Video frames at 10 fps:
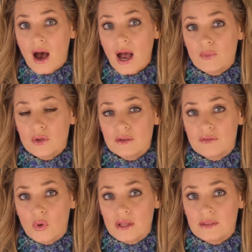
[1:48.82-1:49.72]
I would
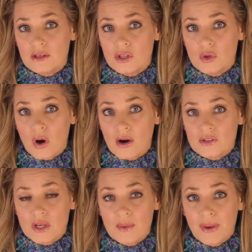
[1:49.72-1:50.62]
avoid the
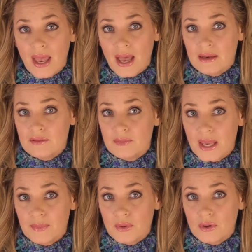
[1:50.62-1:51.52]
Uart pad of
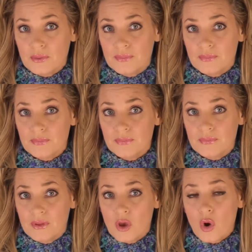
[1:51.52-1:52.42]
paper.
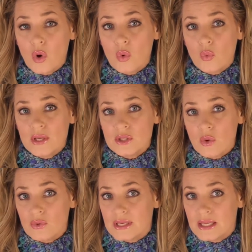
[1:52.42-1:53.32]
We
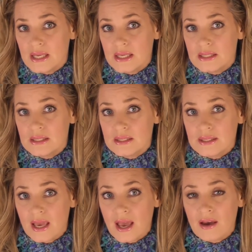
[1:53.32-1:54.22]
don't need
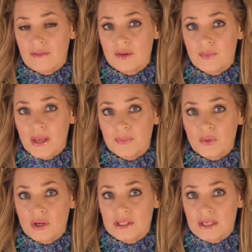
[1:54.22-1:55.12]
to have the
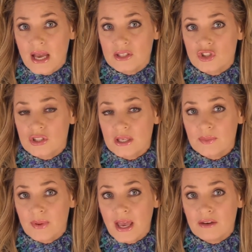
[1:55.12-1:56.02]
paper attached in
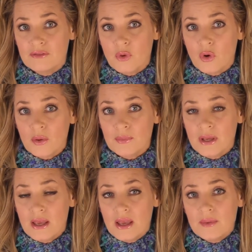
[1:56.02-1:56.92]
a pad form
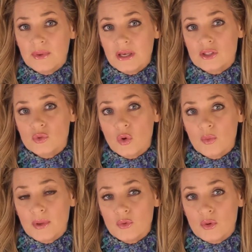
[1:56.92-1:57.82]
because
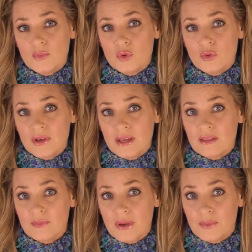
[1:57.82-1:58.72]
we'll be removing
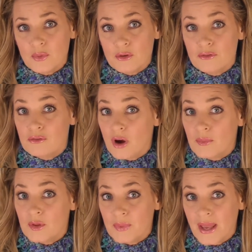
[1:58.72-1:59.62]
the paper
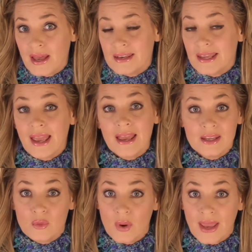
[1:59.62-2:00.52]
from the pad
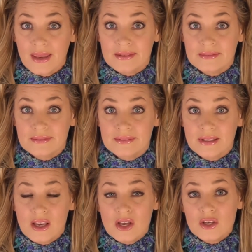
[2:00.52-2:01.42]
anyway.
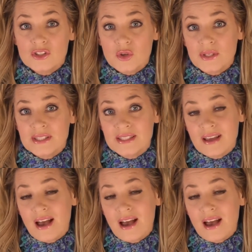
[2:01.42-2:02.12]
So it's an